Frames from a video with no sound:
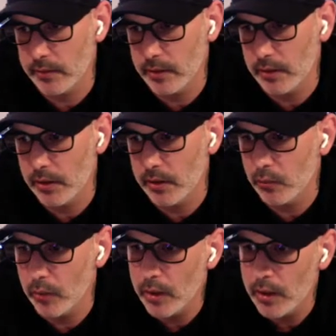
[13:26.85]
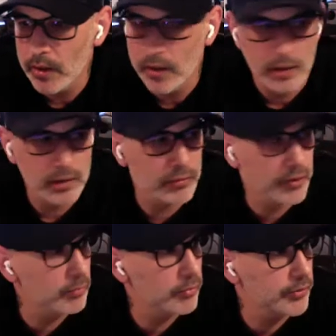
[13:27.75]
it was
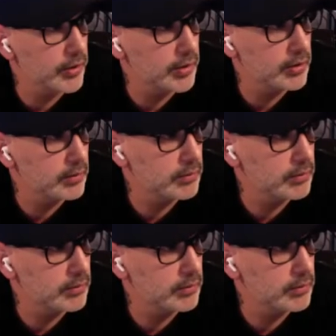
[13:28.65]
almost like